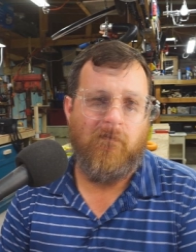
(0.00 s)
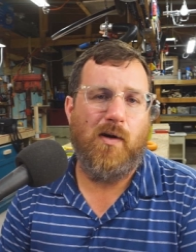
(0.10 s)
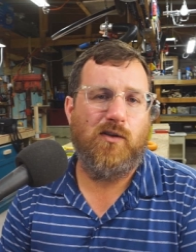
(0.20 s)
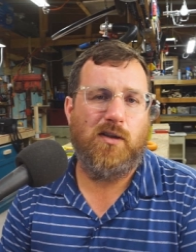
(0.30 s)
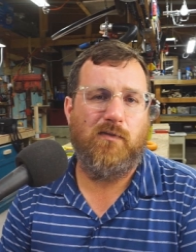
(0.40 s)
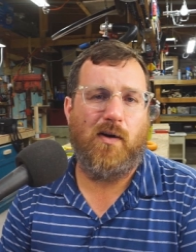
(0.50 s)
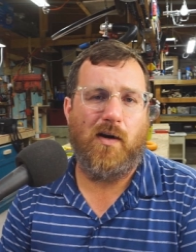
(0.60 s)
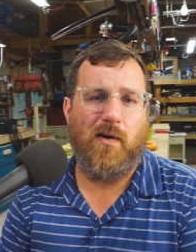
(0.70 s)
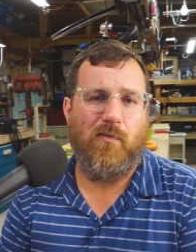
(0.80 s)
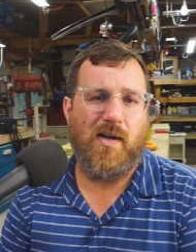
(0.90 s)
Most of
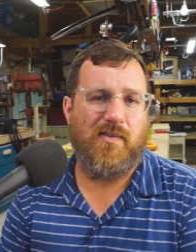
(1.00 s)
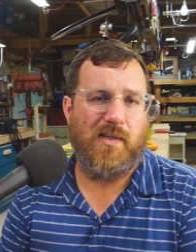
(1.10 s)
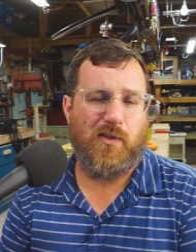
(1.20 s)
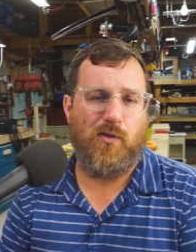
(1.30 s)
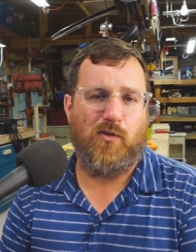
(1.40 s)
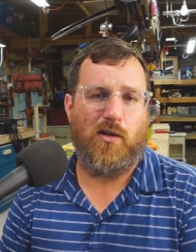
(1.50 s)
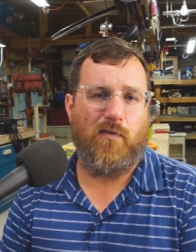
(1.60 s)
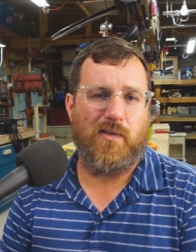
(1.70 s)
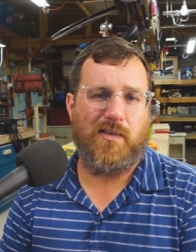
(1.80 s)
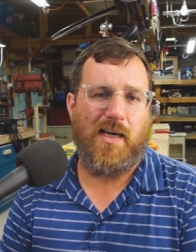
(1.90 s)
our residential service